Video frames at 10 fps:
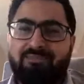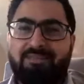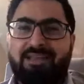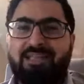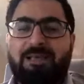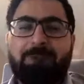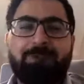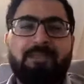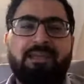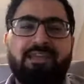Like they
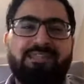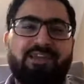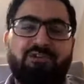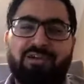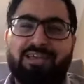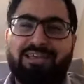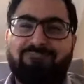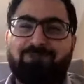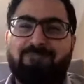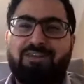
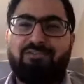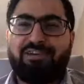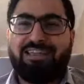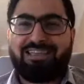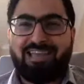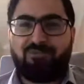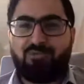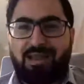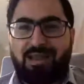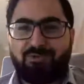don't really get
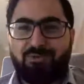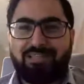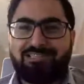what I'm doing.